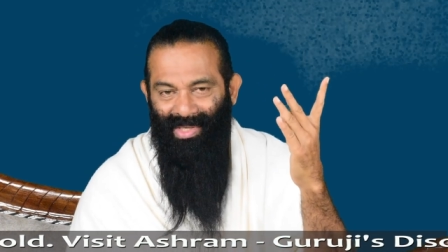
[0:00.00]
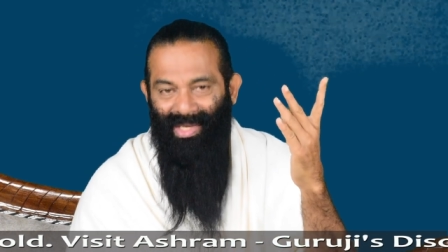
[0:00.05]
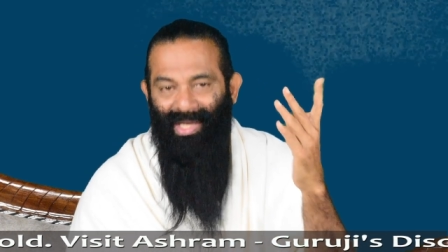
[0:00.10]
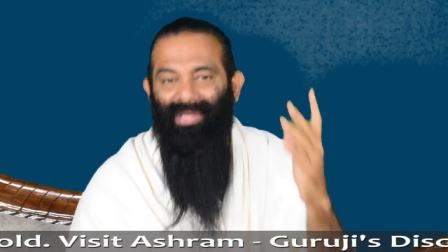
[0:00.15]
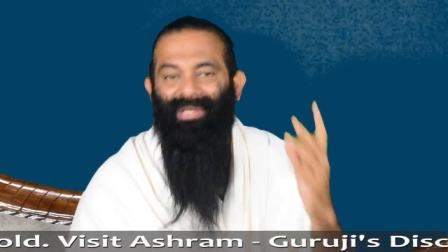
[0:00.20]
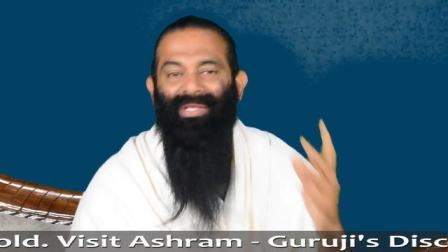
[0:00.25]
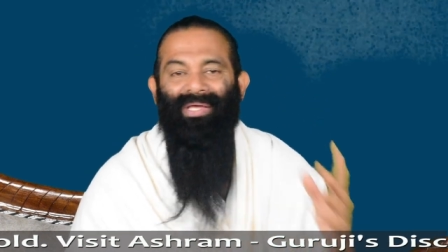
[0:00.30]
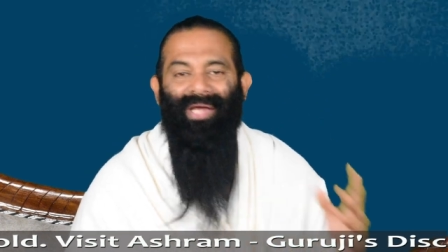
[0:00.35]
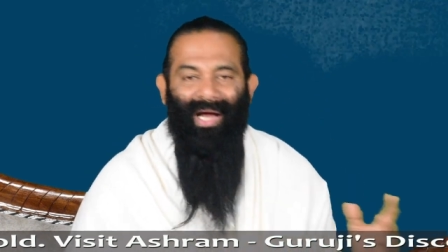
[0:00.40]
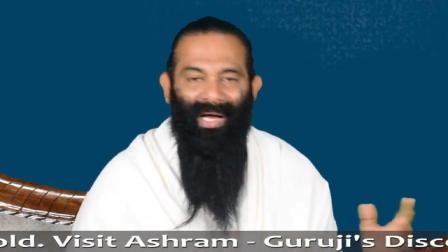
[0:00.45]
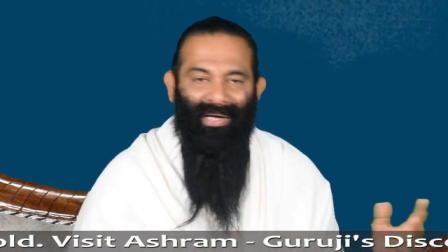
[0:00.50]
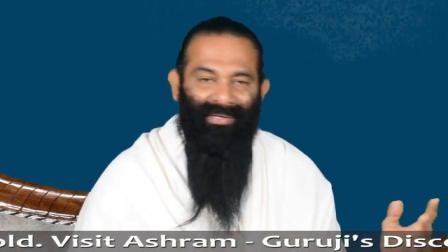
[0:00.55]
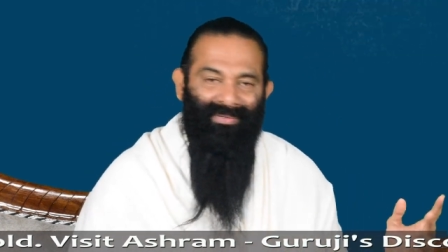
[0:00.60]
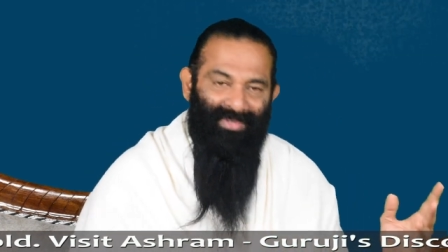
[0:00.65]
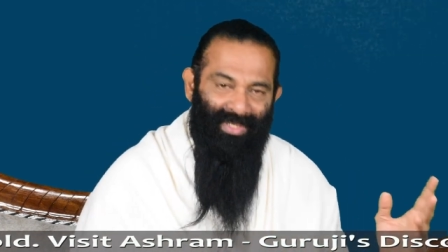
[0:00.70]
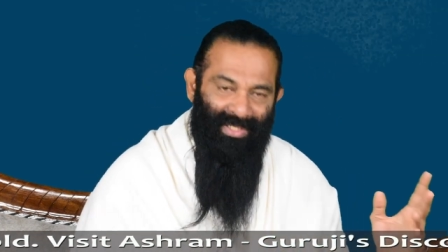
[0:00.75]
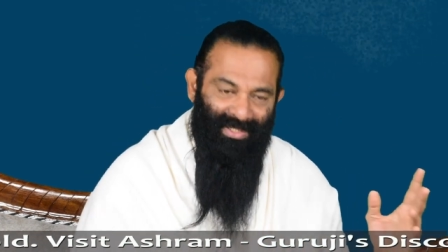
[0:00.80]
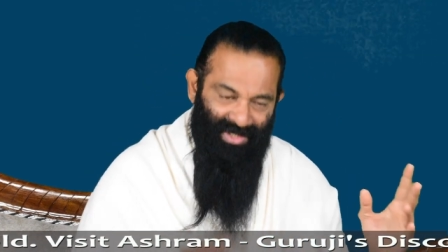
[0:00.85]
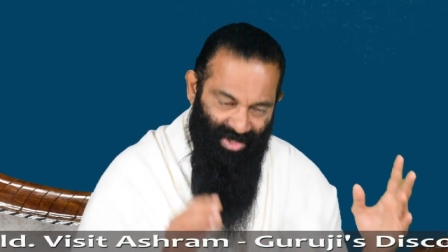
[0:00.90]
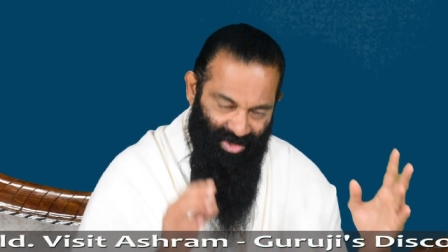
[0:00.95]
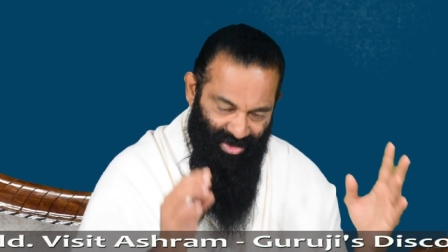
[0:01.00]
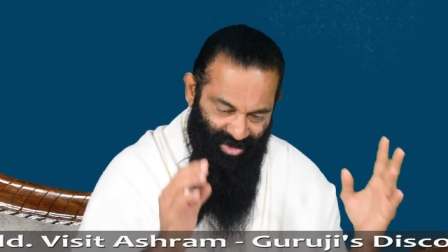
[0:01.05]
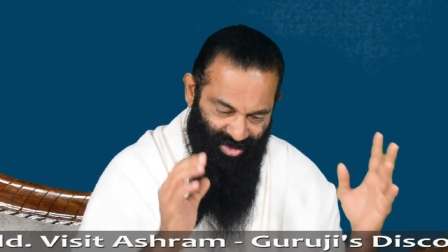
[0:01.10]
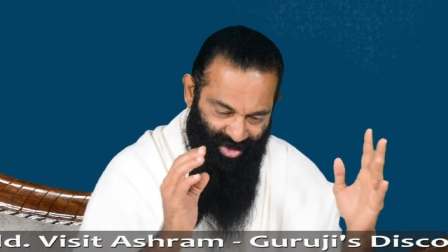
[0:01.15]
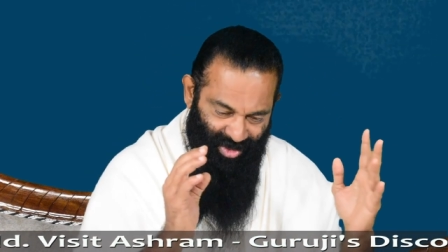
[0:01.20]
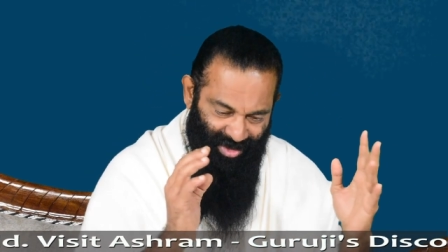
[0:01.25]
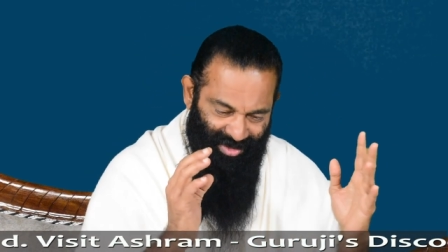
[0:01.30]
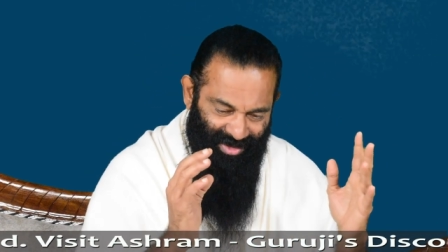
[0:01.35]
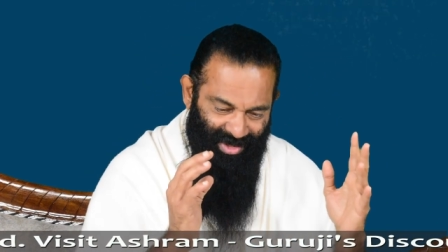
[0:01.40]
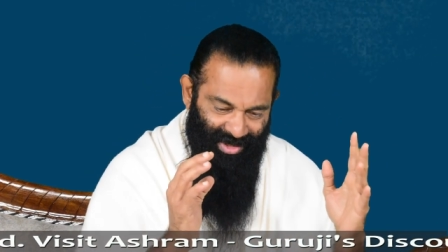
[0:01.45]
Any art takes around
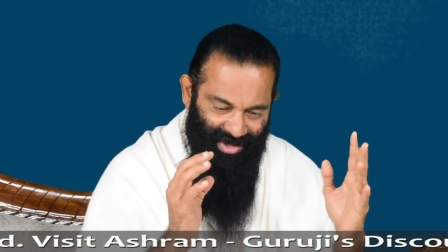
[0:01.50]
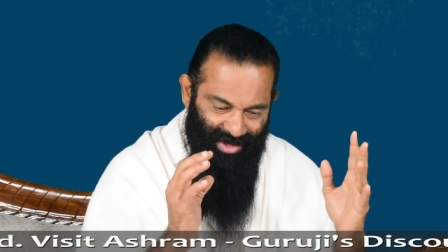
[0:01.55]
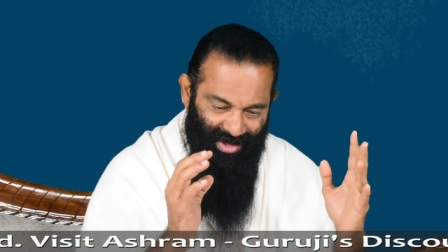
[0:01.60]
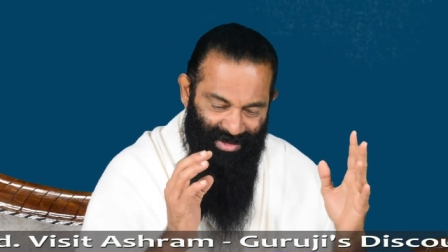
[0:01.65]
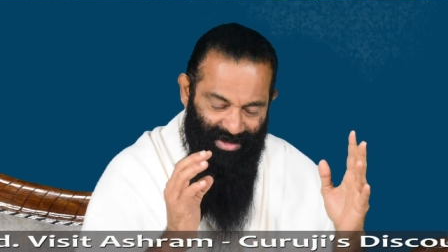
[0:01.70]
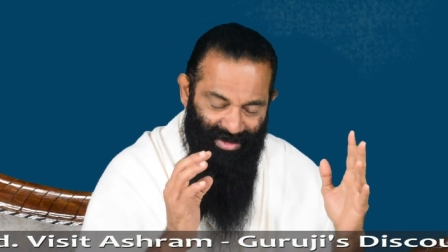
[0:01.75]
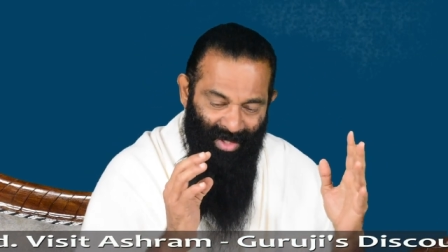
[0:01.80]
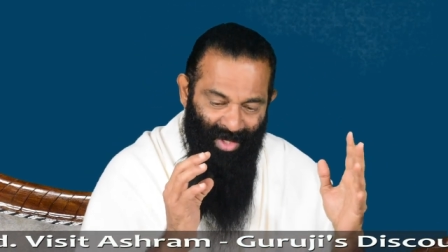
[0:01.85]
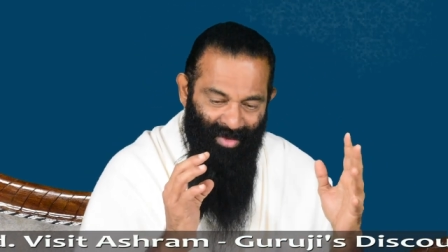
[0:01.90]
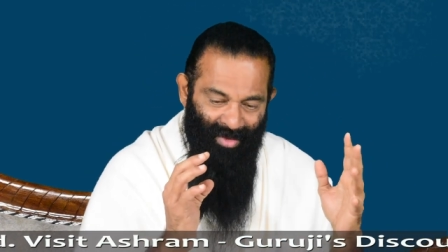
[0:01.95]
30 years